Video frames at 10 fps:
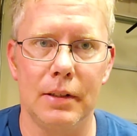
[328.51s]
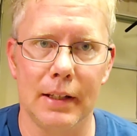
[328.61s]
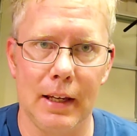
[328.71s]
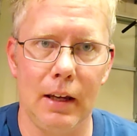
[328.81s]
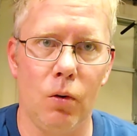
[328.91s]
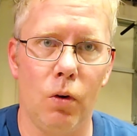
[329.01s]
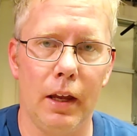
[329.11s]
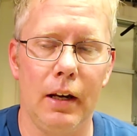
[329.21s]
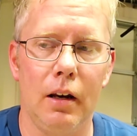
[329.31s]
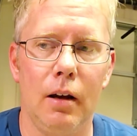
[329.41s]
to get
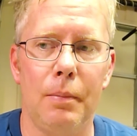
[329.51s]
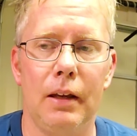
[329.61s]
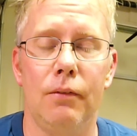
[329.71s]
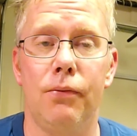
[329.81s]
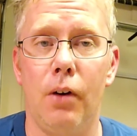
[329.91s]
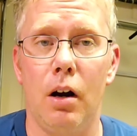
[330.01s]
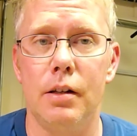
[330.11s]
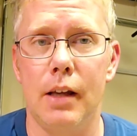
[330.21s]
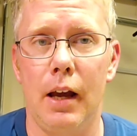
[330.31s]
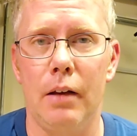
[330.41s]
ended up being
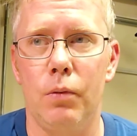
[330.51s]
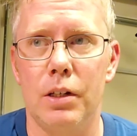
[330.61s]
far side,